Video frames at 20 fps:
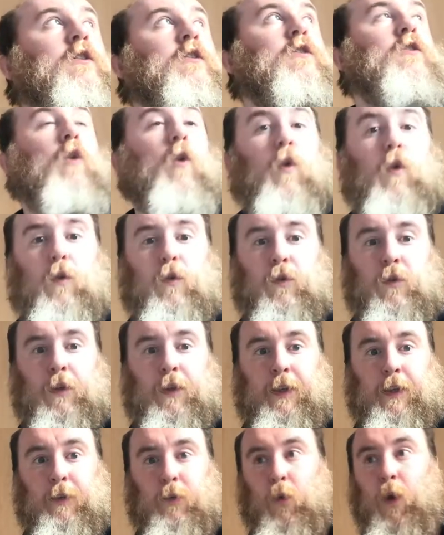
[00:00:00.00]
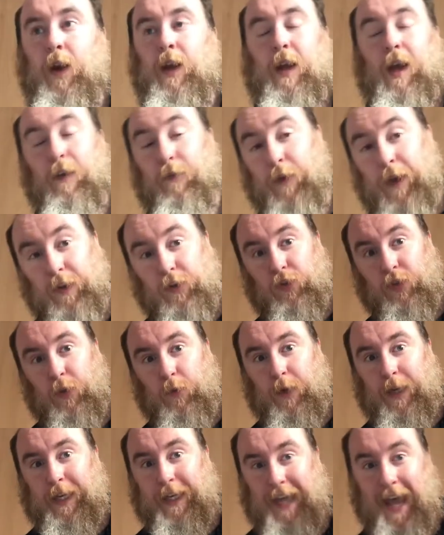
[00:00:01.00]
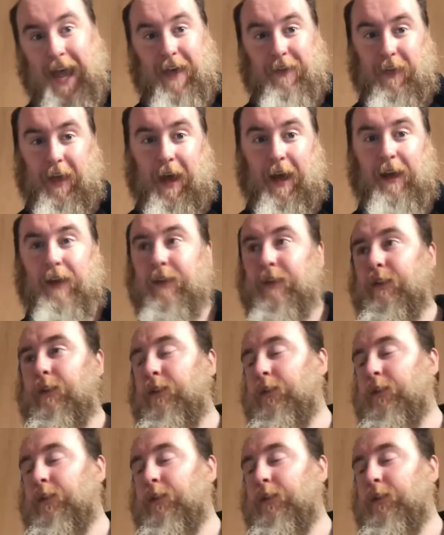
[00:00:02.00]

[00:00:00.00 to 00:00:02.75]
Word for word: So hopefully, when eventually when I get that,